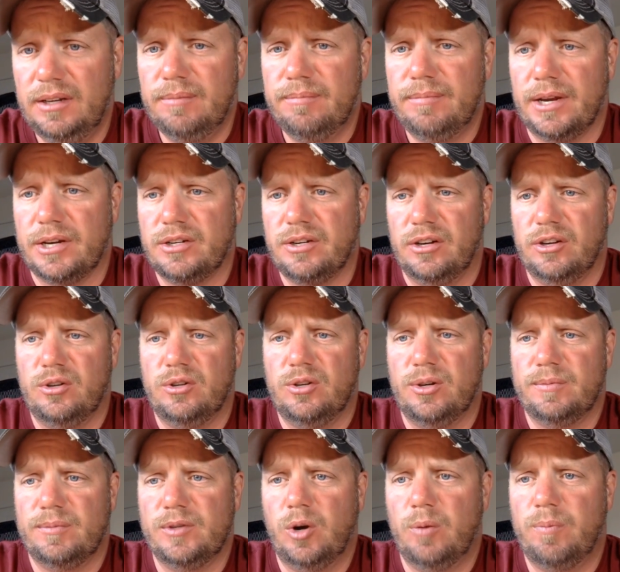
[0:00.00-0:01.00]
Make sure
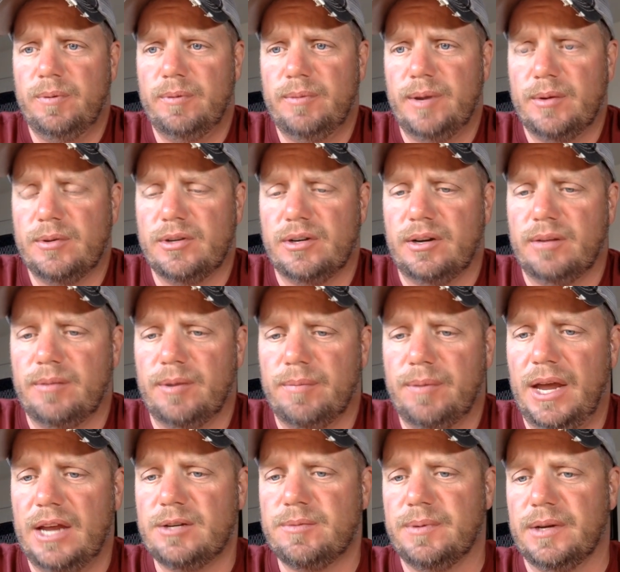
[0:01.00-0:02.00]
YouTube's open. Make sure you're on my
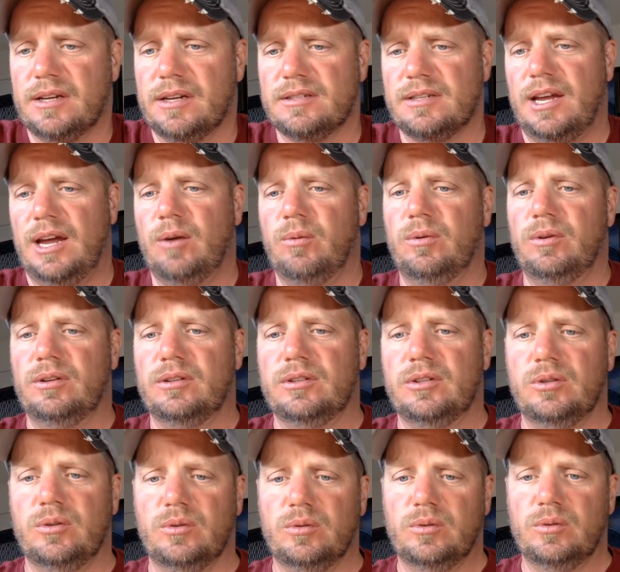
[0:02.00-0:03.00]
page, because I will
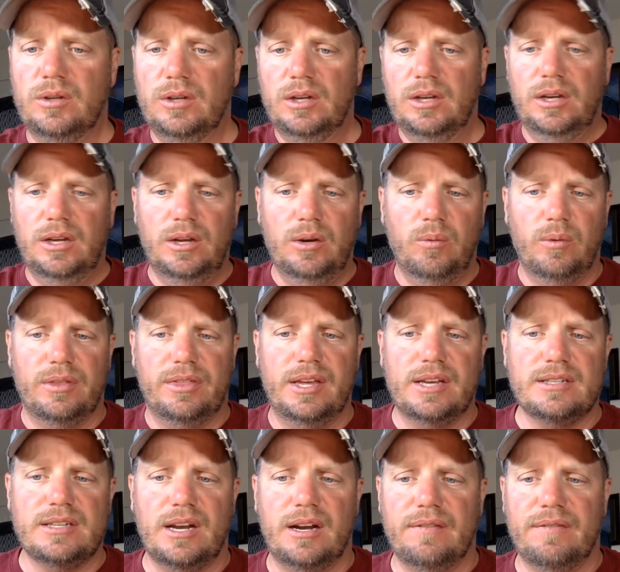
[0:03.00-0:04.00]
do, when
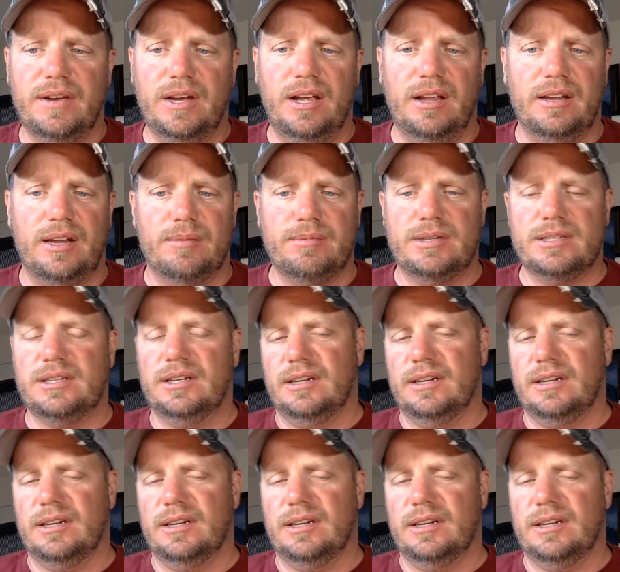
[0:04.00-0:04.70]
things get unveiled, I'm just going to